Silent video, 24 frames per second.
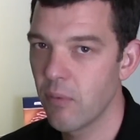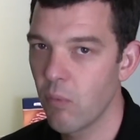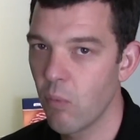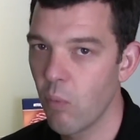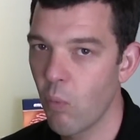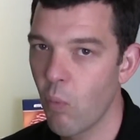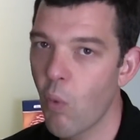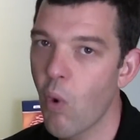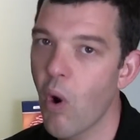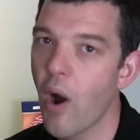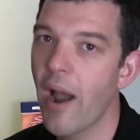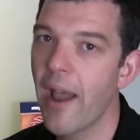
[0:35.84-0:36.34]

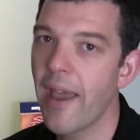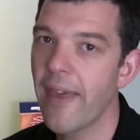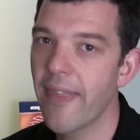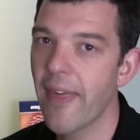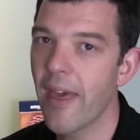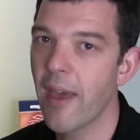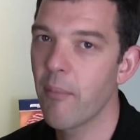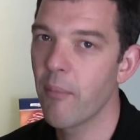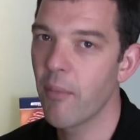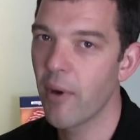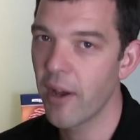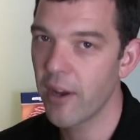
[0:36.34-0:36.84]
why
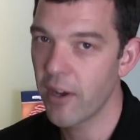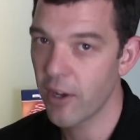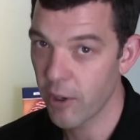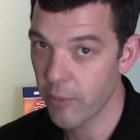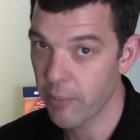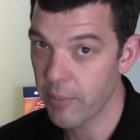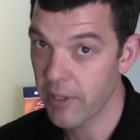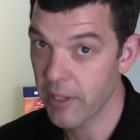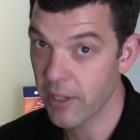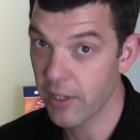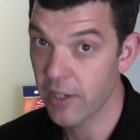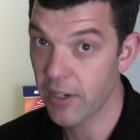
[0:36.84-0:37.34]
that might
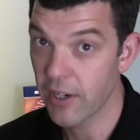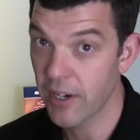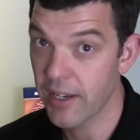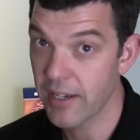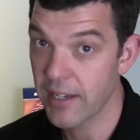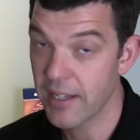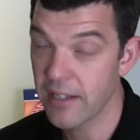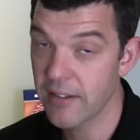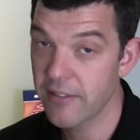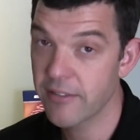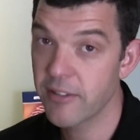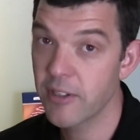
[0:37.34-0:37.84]
not be a good
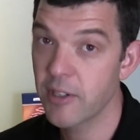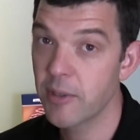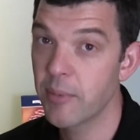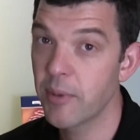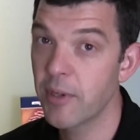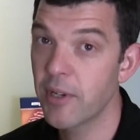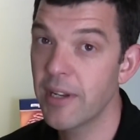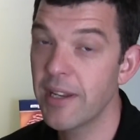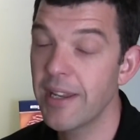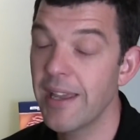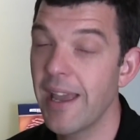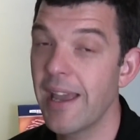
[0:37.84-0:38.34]
idea for your
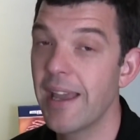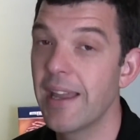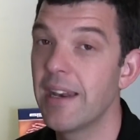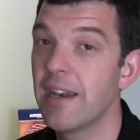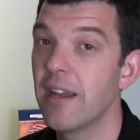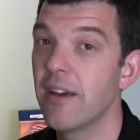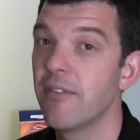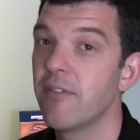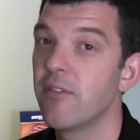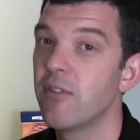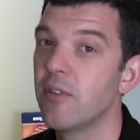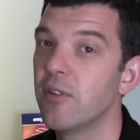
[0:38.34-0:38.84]
body, and
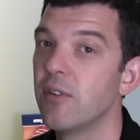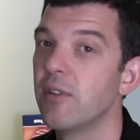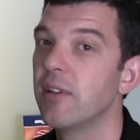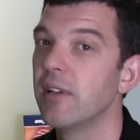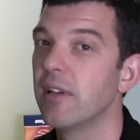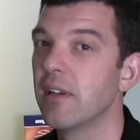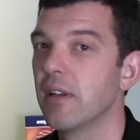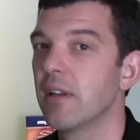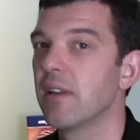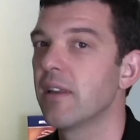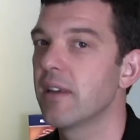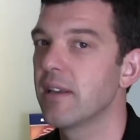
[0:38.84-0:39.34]
a few
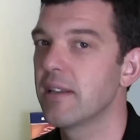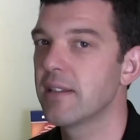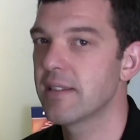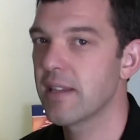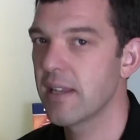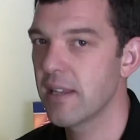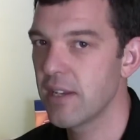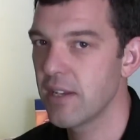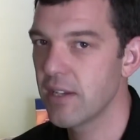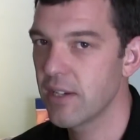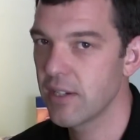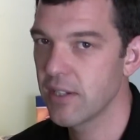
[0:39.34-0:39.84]
little things
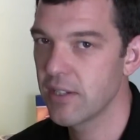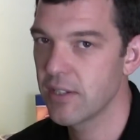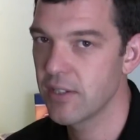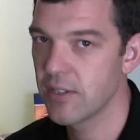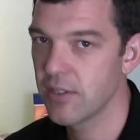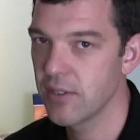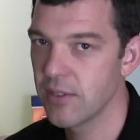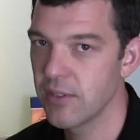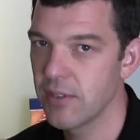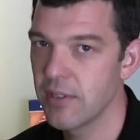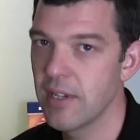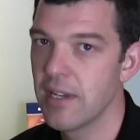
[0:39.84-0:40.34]
that you can
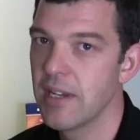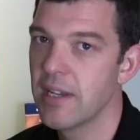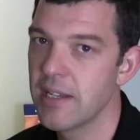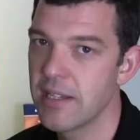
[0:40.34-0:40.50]
do